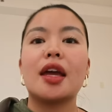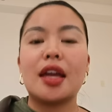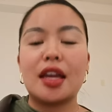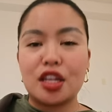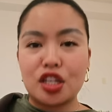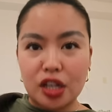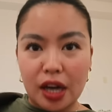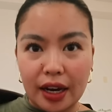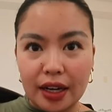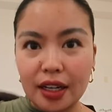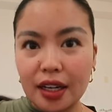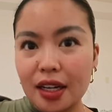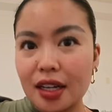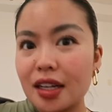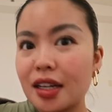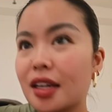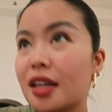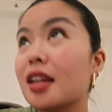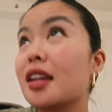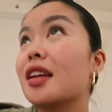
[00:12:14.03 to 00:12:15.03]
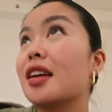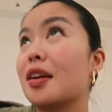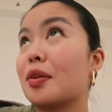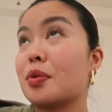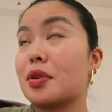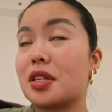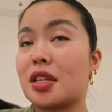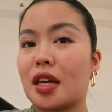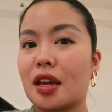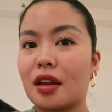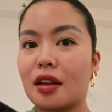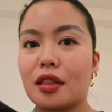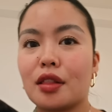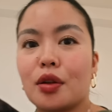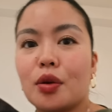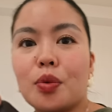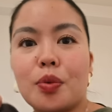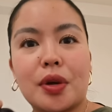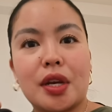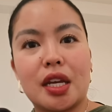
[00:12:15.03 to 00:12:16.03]
a jacket it was getting a
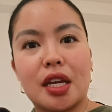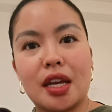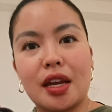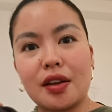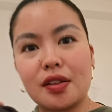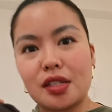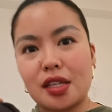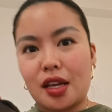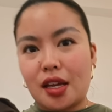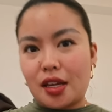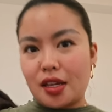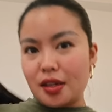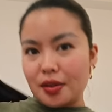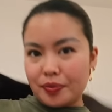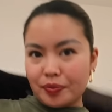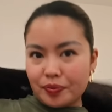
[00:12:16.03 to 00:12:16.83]
little windy outside.